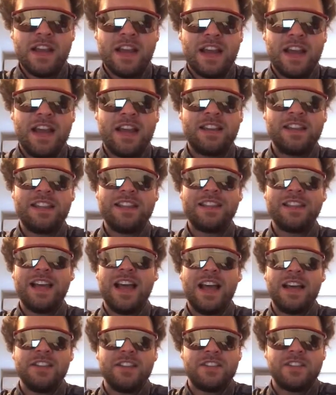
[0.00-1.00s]
And the
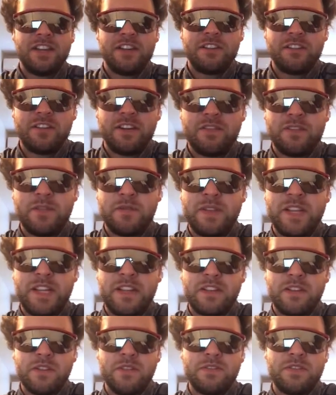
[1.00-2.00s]
last shout out of the
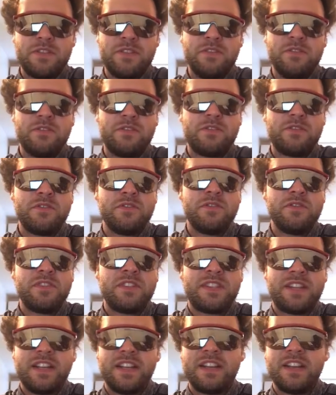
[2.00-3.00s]
week goes to Drew
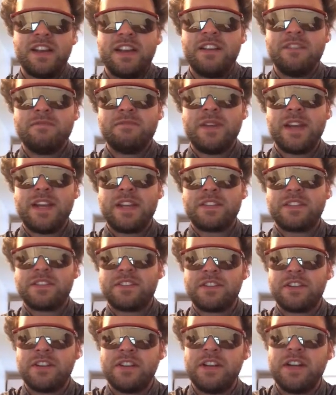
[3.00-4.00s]
Stinka of Mike's,
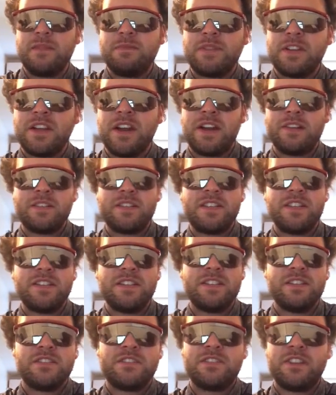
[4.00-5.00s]
turning up the
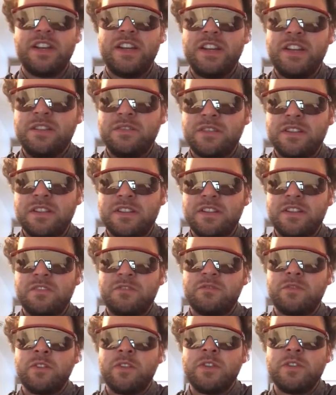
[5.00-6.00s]
off-season training with a little
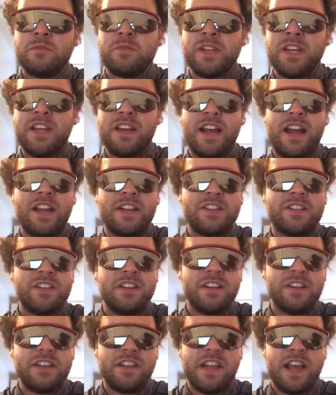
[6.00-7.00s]
rollerblade action
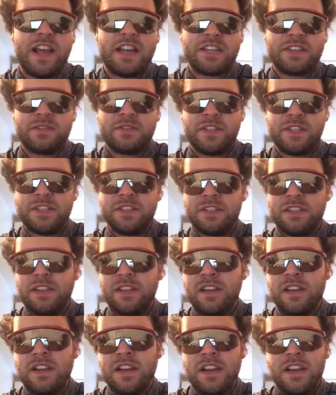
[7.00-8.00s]
on the asphalt.
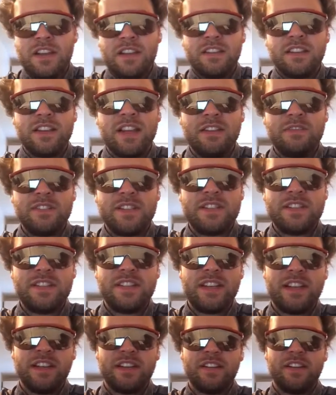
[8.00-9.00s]
Love to
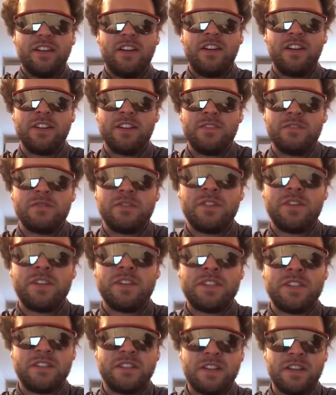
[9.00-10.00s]
see it. All you
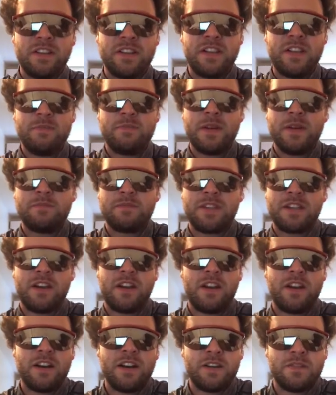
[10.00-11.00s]
Royals out there, keep up the
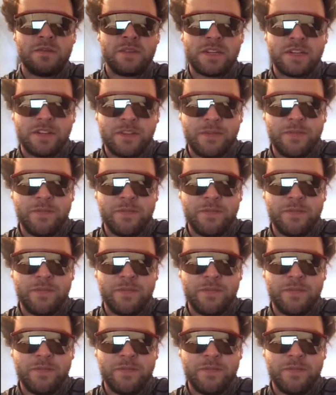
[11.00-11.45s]
hard work.